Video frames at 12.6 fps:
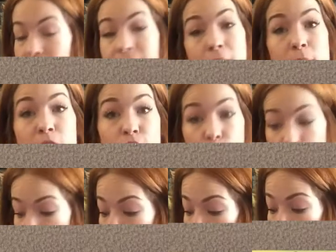That means we
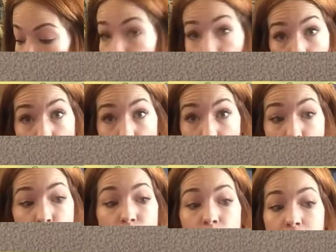can draw 4
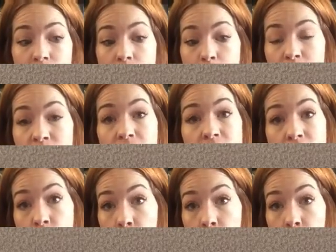cards from the top of the deck